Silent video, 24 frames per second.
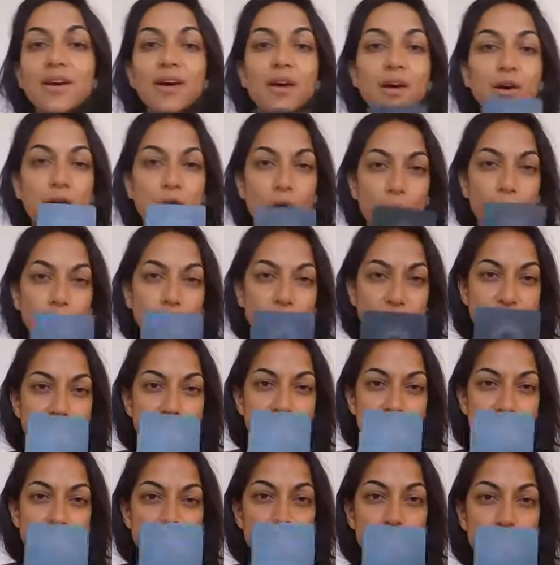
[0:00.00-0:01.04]
Go into
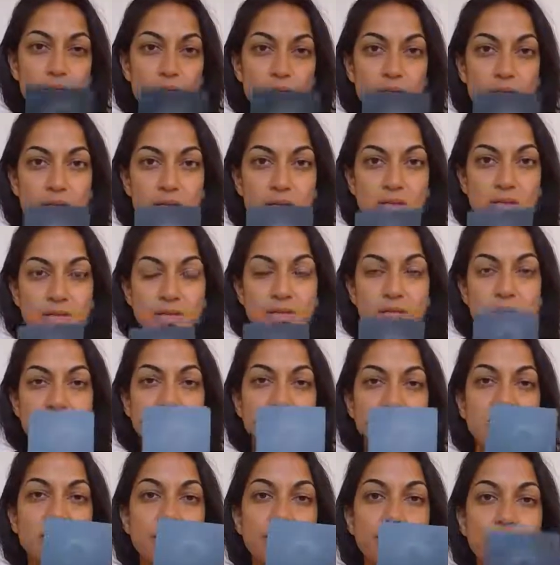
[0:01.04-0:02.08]
the void. This
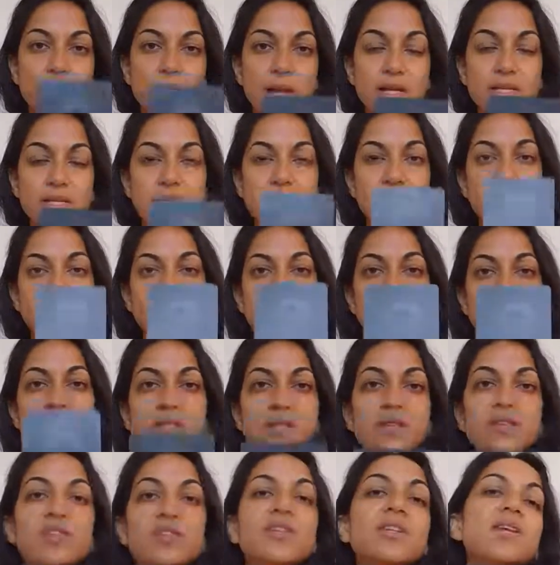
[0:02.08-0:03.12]
is the place of
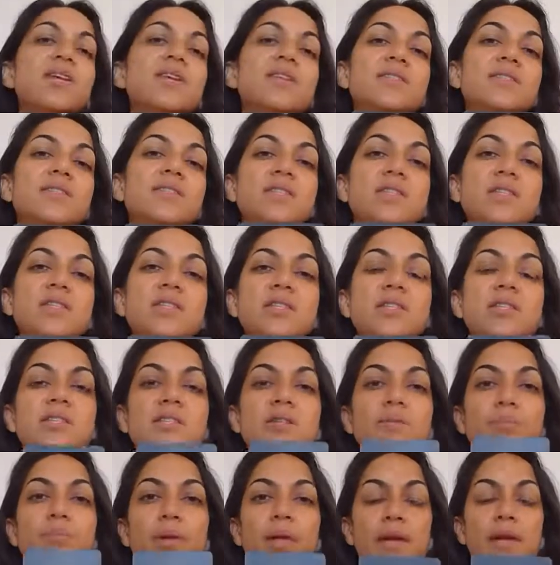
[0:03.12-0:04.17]
stillness. This is
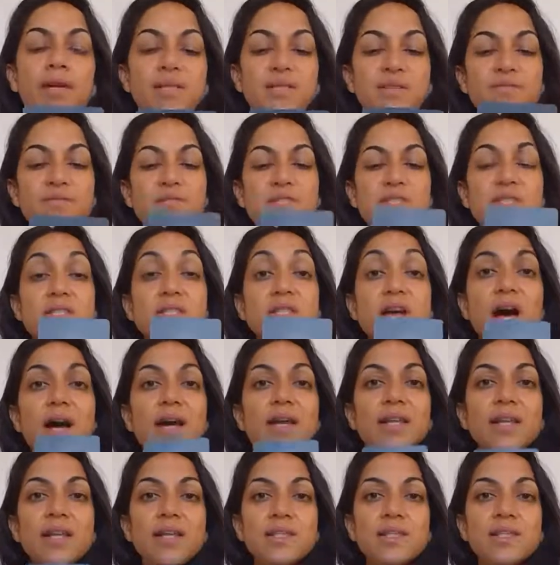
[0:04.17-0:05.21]
the place of
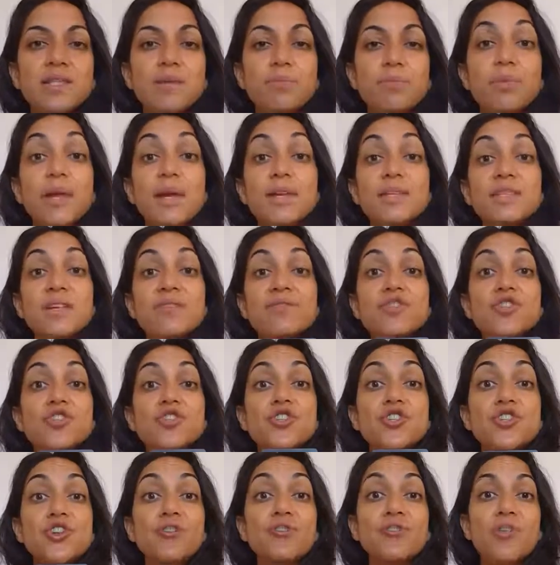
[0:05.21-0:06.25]
silence, the place of
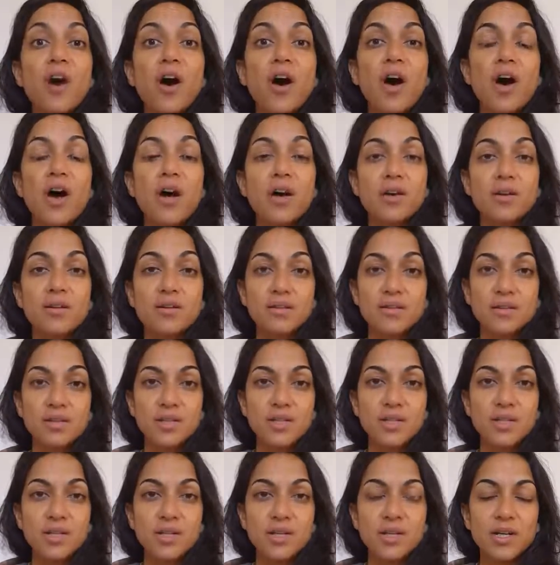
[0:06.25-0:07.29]
Shiva,
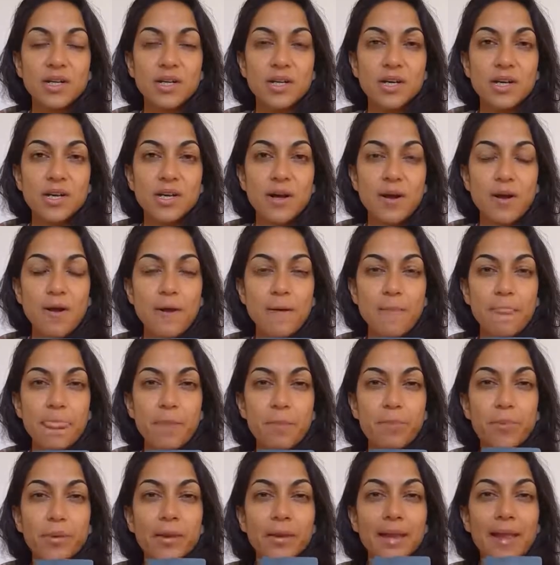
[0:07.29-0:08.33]
the
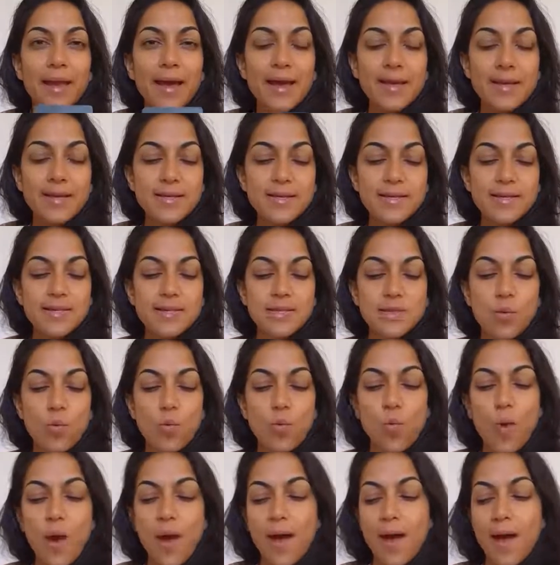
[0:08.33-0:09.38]
place
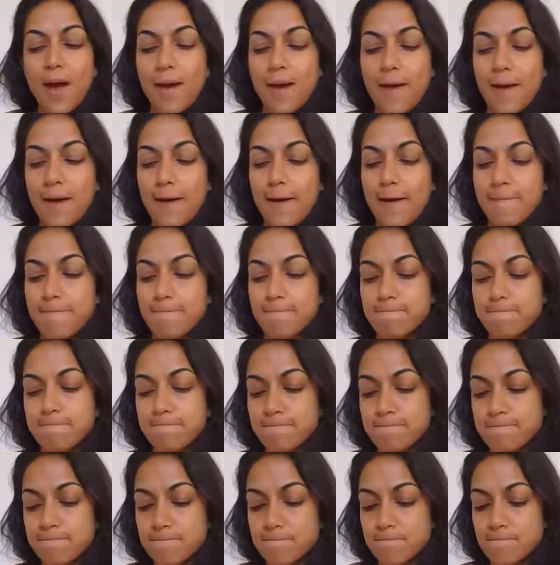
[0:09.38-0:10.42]
where
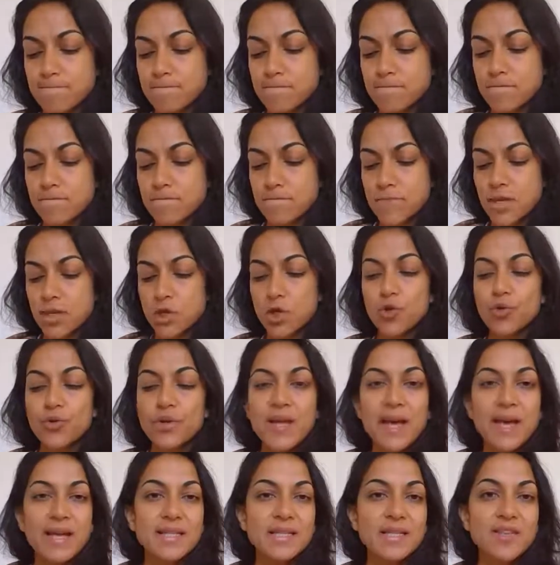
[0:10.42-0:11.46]

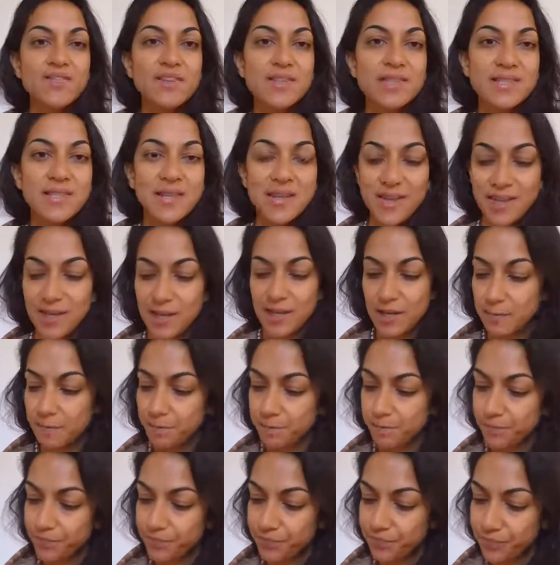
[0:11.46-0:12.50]

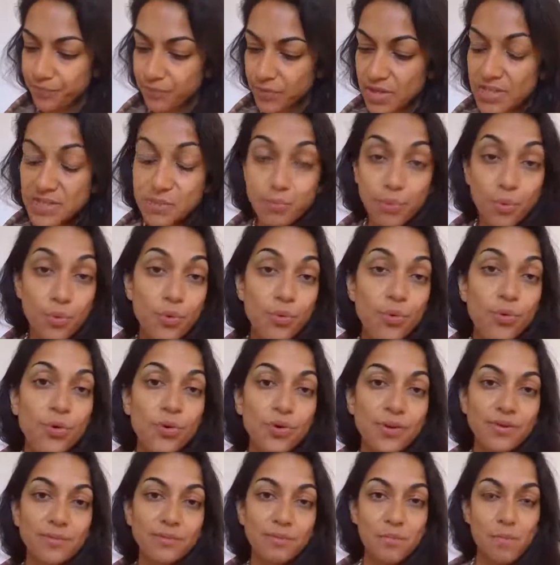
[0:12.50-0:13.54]
creativity is
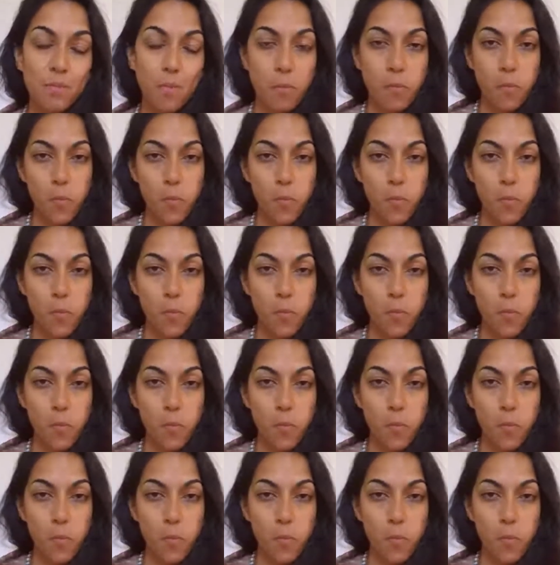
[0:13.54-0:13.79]
born.